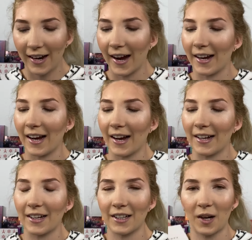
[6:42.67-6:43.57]
And
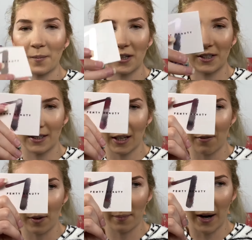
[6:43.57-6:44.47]
then the number
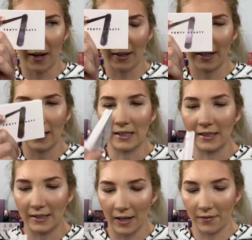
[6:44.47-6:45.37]
7 palette is
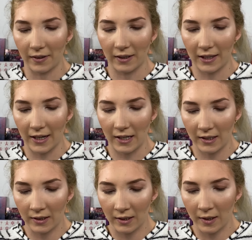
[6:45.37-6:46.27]

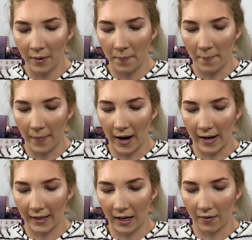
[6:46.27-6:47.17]
definitely
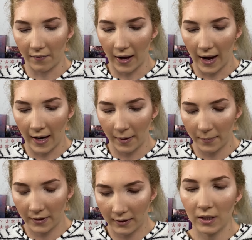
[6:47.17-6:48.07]
my kind of vibes.